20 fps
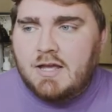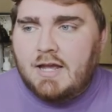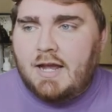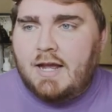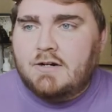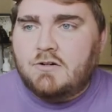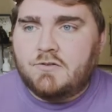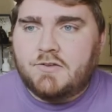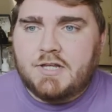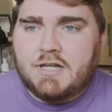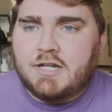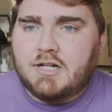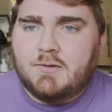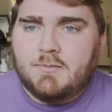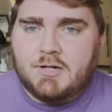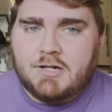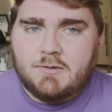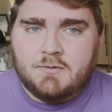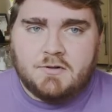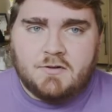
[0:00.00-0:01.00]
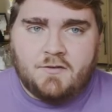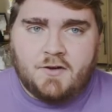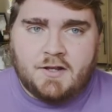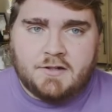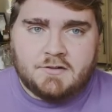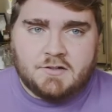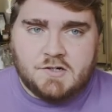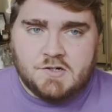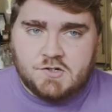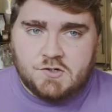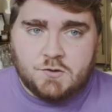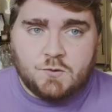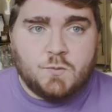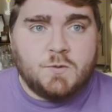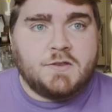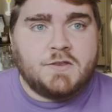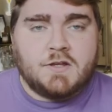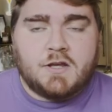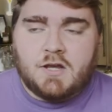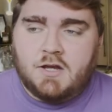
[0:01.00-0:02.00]
I don't think anybody would have had an issue
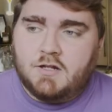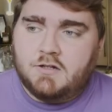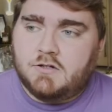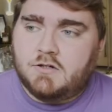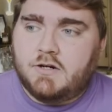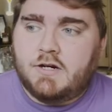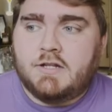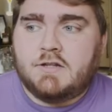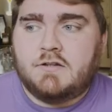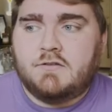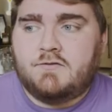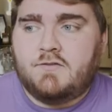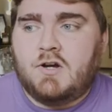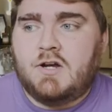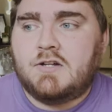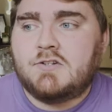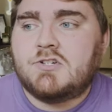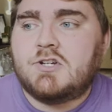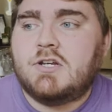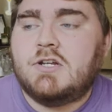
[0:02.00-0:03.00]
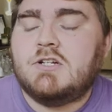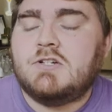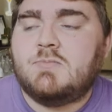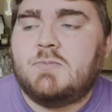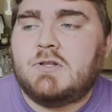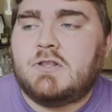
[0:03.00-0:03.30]
with the color and the font change,